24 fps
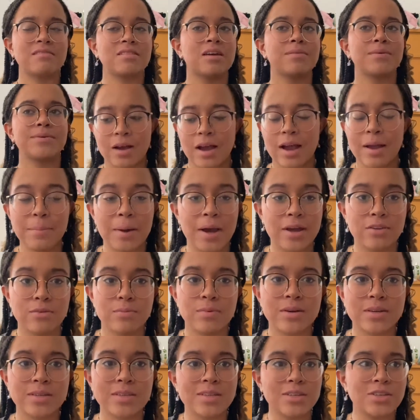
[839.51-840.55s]
time I buy new
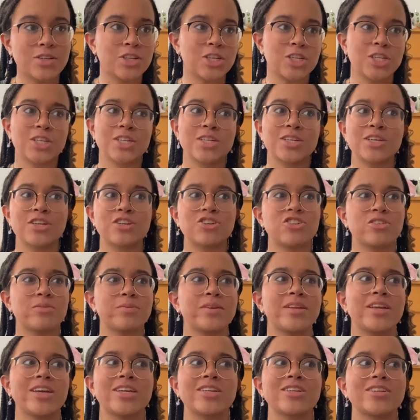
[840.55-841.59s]
books, it's just
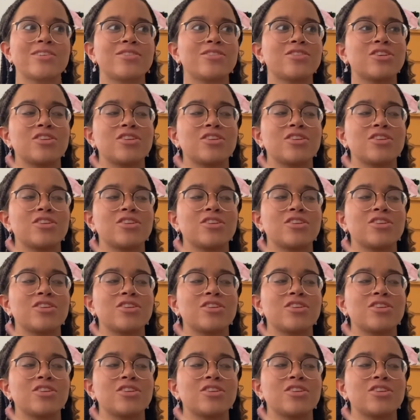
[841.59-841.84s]
contributing to